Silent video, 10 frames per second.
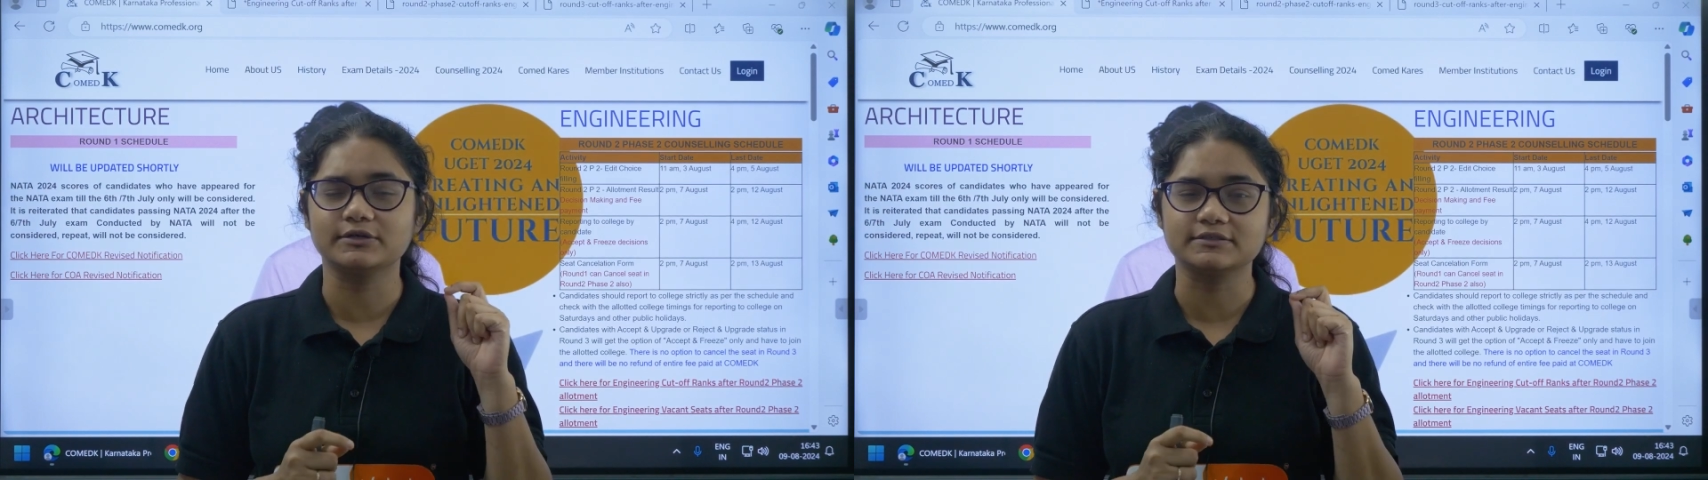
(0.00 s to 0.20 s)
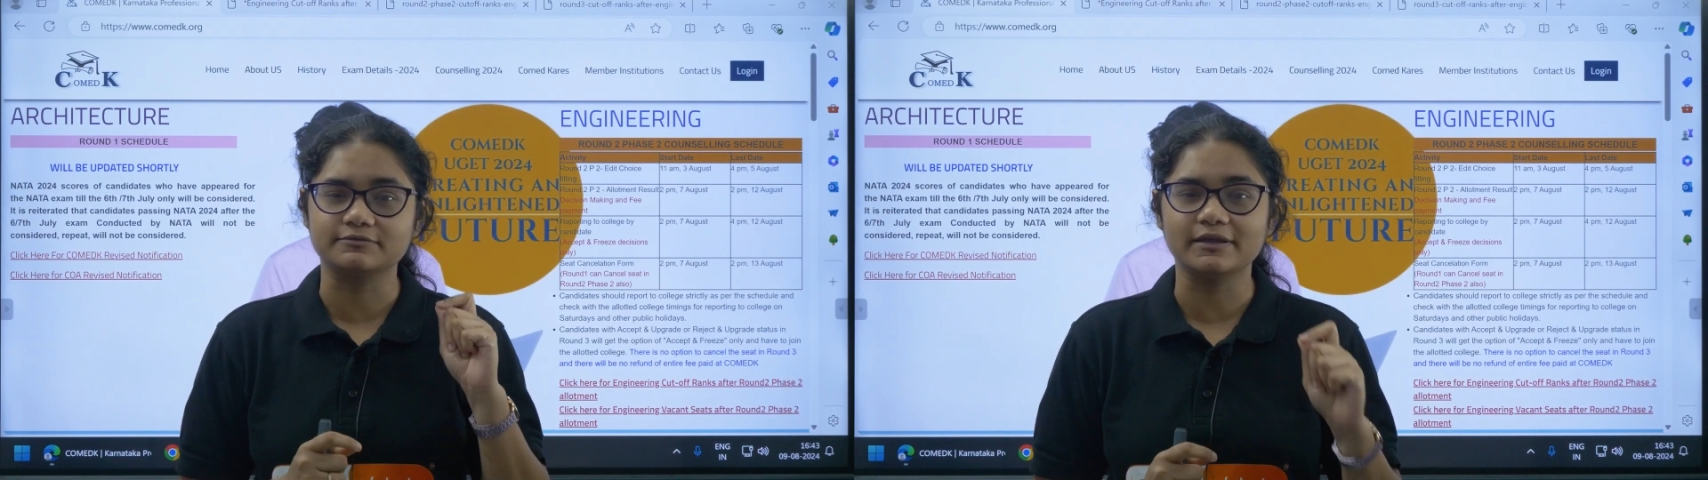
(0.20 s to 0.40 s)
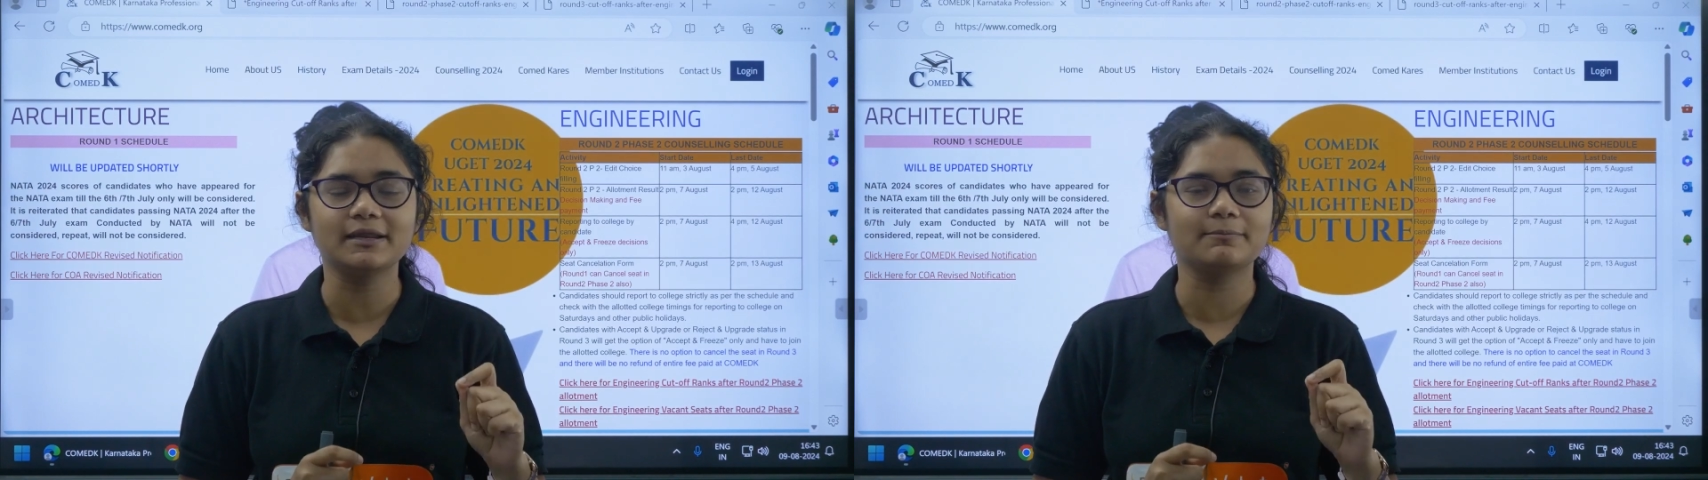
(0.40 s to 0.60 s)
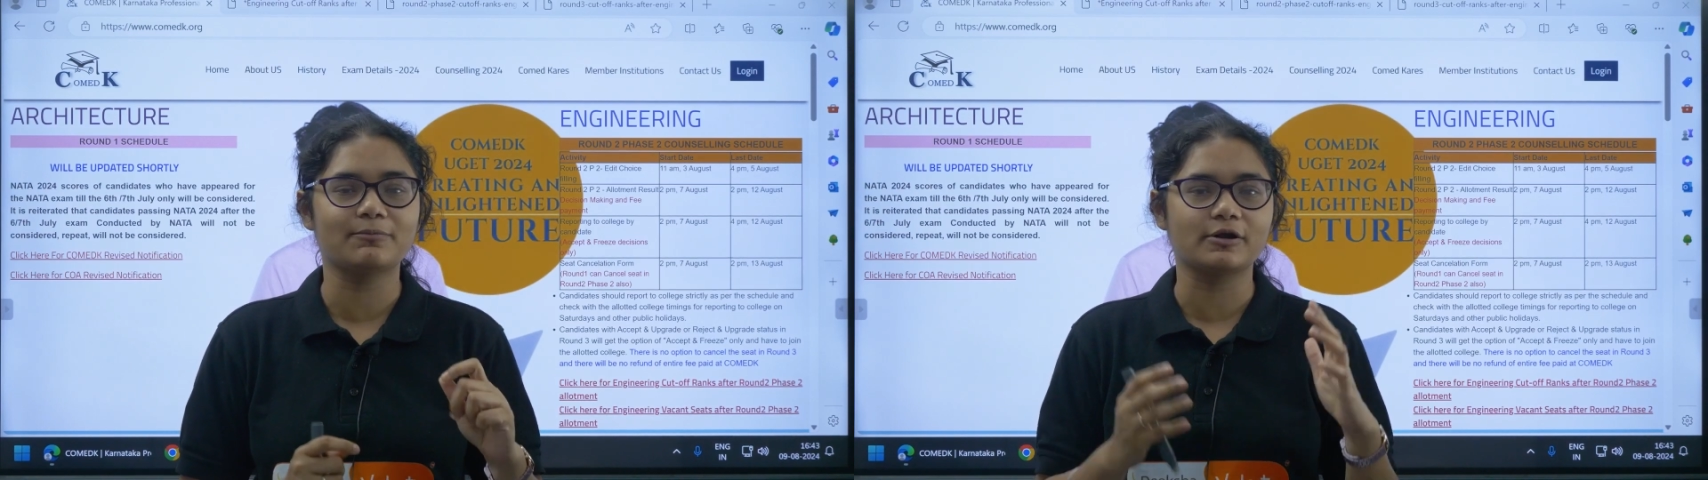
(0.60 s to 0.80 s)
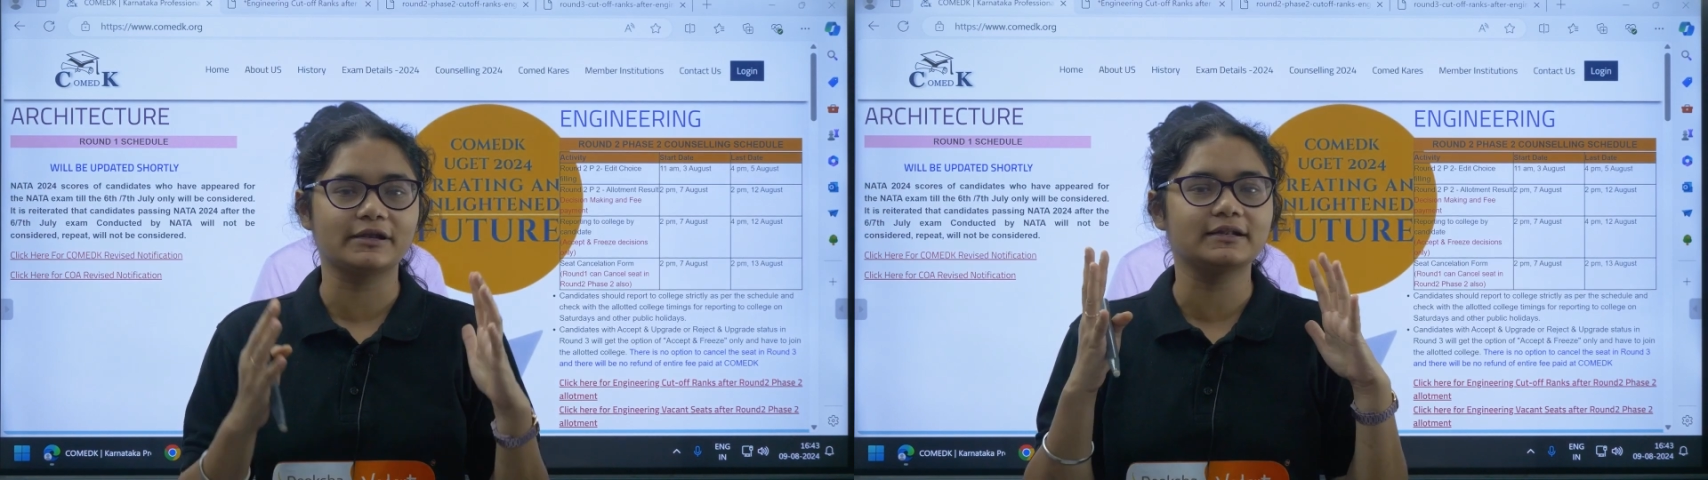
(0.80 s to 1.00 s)
it is very
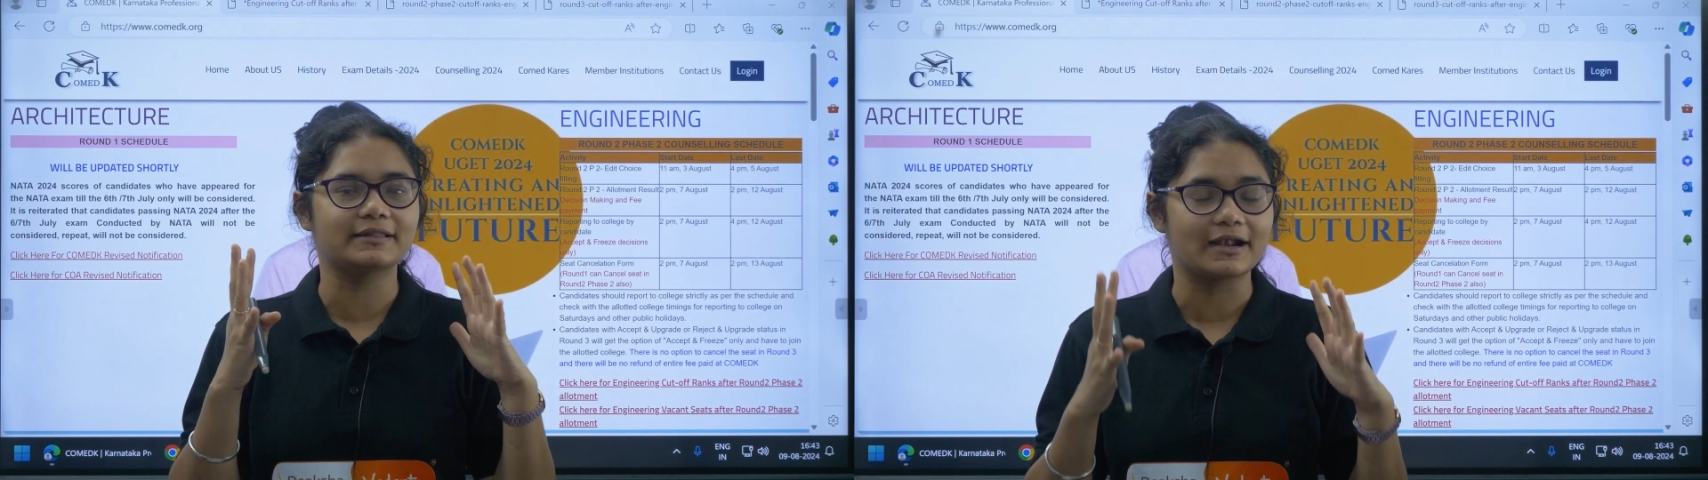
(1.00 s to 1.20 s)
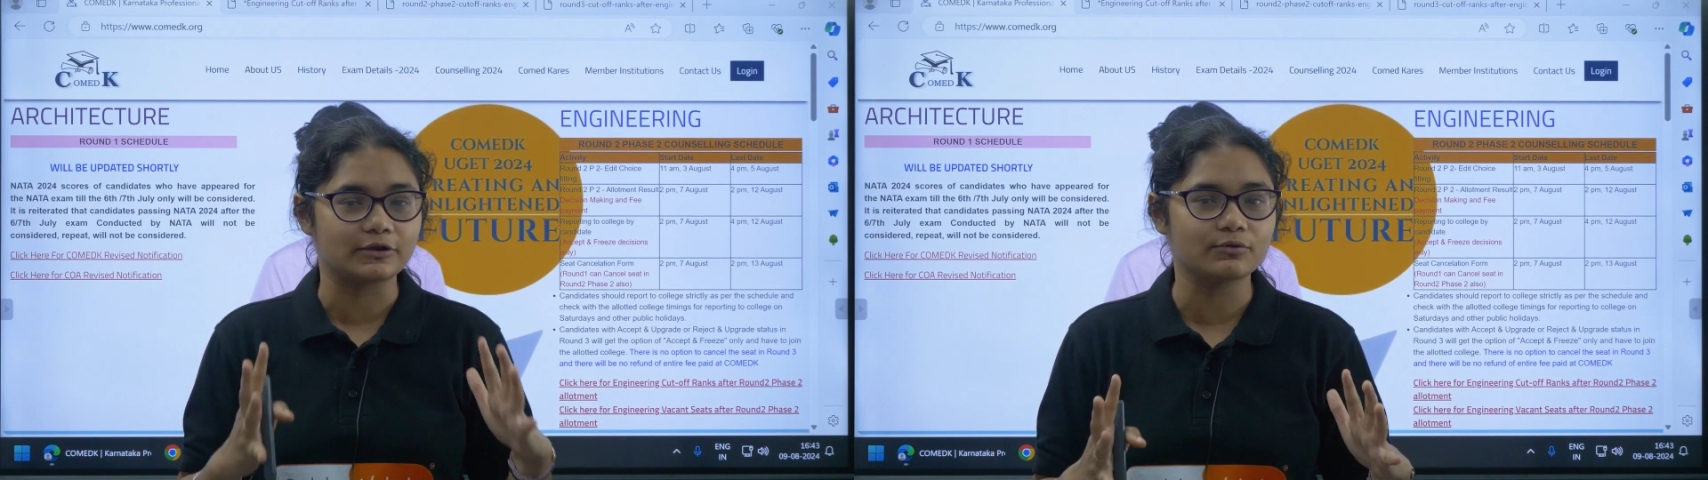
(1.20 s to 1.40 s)
important that